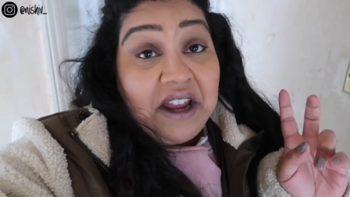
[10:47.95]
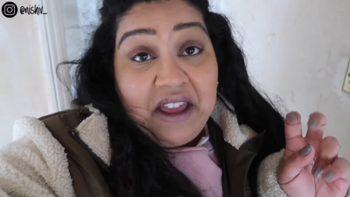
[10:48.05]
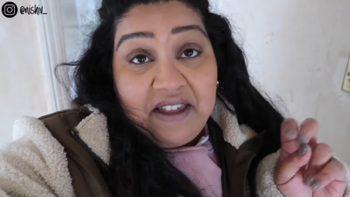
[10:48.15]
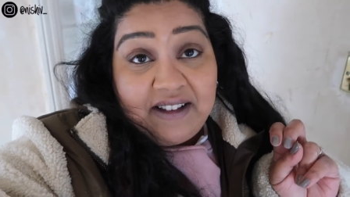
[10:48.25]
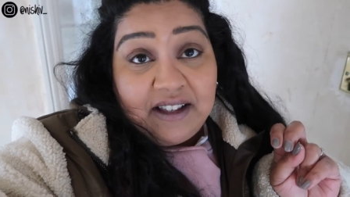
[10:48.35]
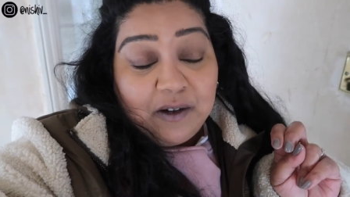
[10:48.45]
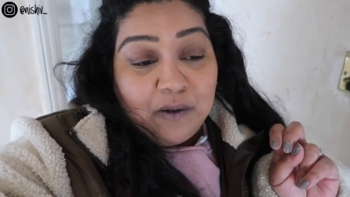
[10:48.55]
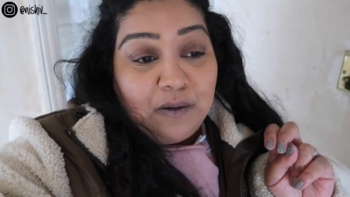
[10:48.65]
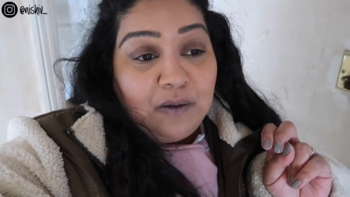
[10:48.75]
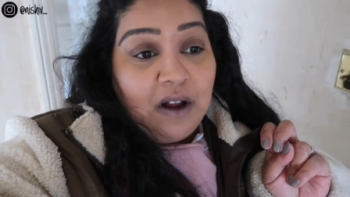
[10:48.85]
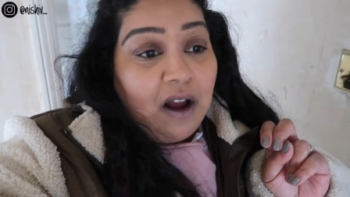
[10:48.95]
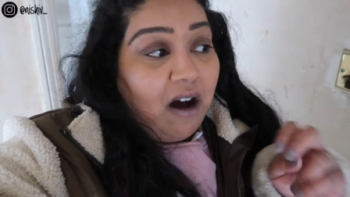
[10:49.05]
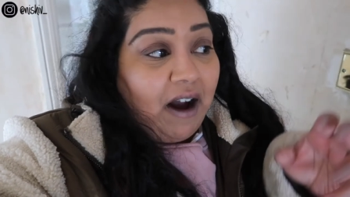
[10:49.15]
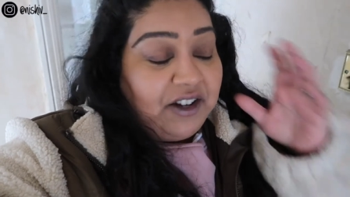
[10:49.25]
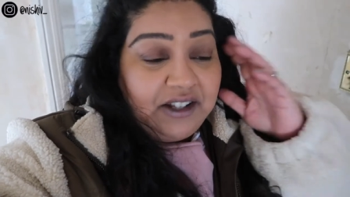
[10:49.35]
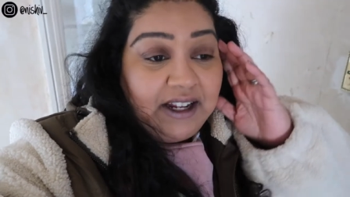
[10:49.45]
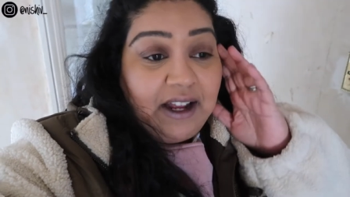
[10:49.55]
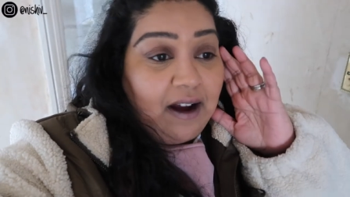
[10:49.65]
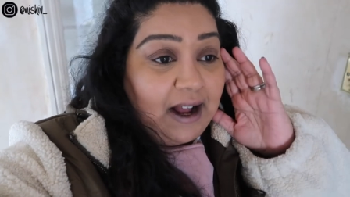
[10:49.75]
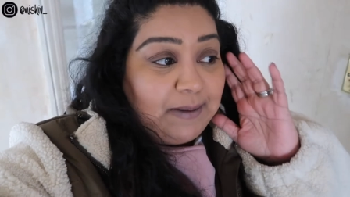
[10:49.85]
he thinks it's cool, I just think
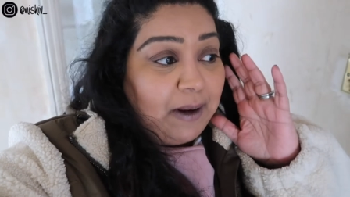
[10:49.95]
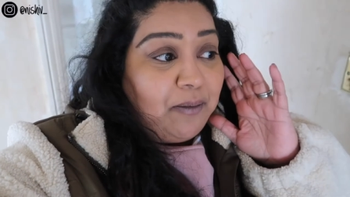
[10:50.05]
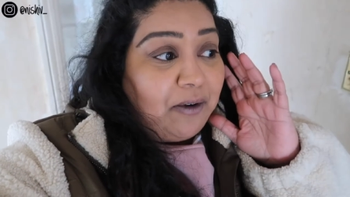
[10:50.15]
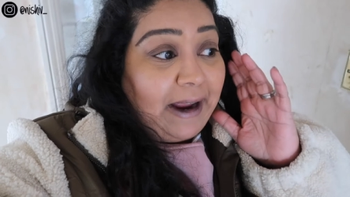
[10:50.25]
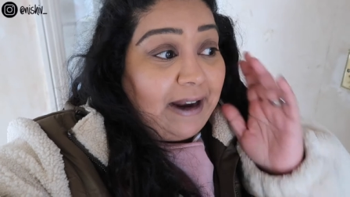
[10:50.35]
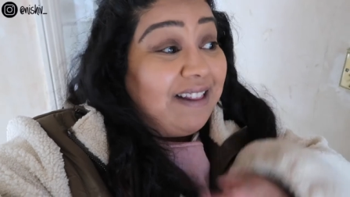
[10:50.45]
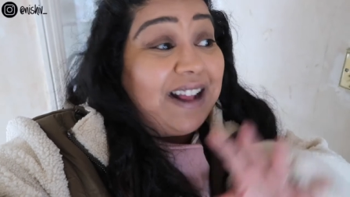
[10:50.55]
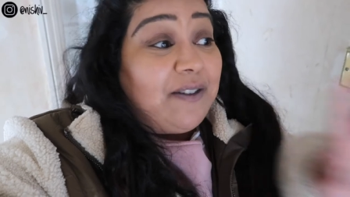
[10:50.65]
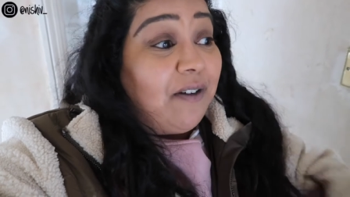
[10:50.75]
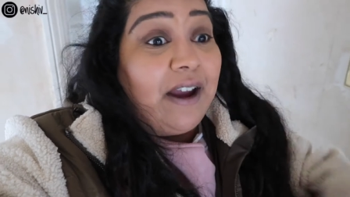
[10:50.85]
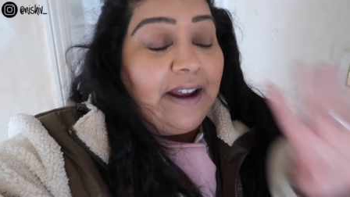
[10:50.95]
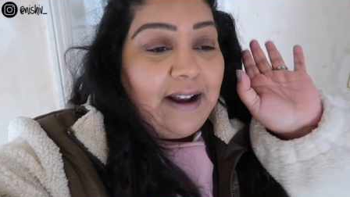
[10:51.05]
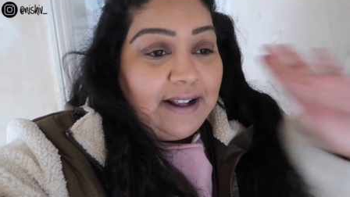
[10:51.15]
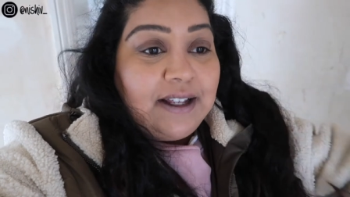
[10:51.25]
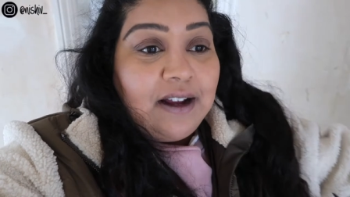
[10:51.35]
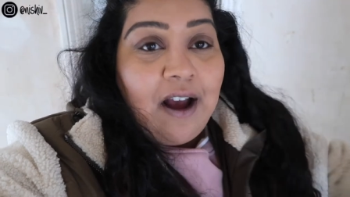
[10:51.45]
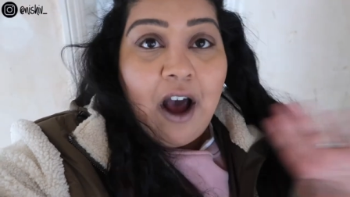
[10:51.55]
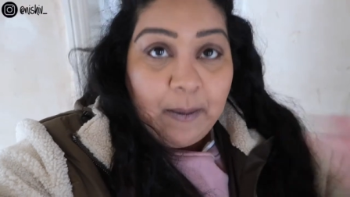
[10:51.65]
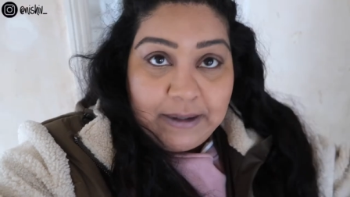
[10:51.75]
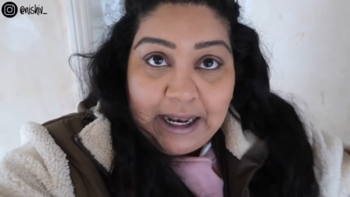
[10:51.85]
it hurts my brain. And that's fine, because
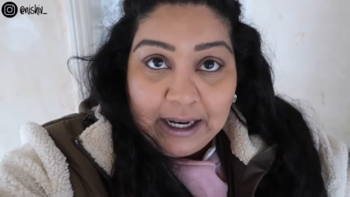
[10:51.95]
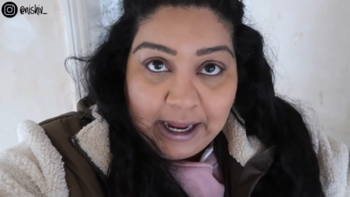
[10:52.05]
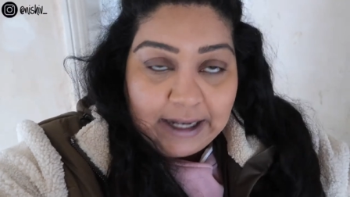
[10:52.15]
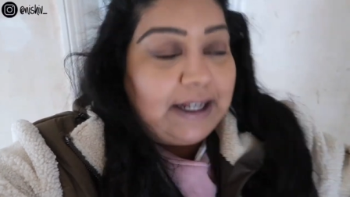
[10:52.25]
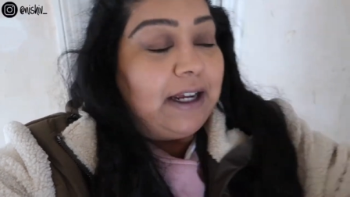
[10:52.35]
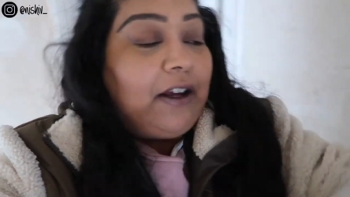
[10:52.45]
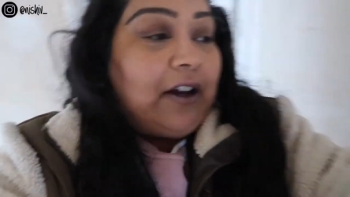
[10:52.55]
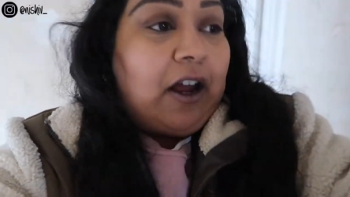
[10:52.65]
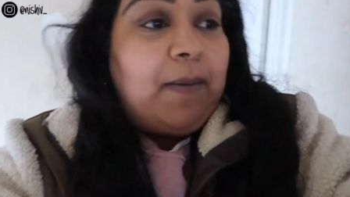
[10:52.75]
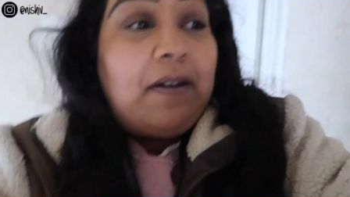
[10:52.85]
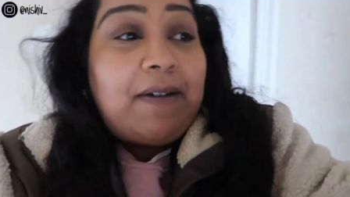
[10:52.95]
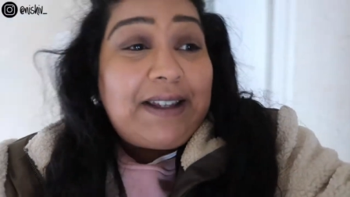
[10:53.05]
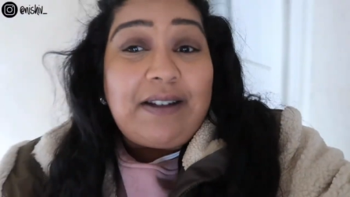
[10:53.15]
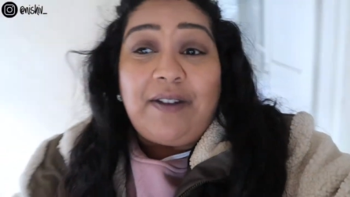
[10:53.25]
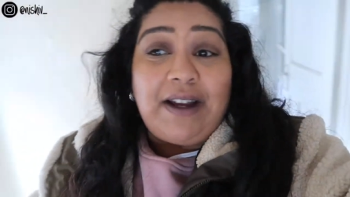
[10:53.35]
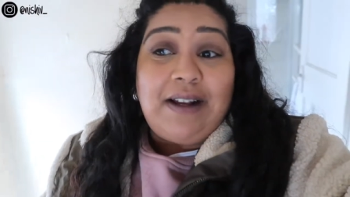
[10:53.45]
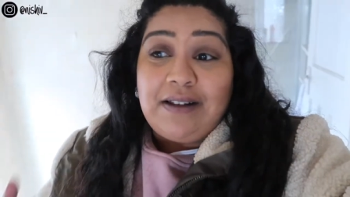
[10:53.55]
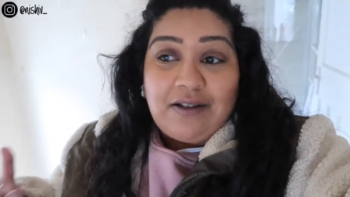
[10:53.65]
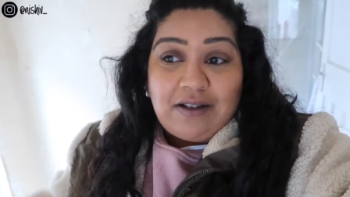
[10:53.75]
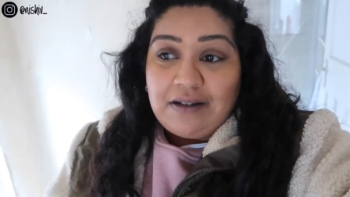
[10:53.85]
I'm delegating, you know? But the rest of it
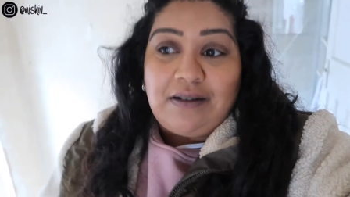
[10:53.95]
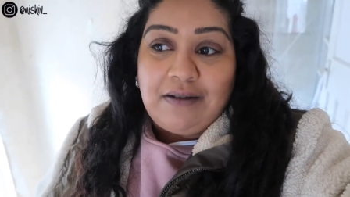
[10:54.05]
is just...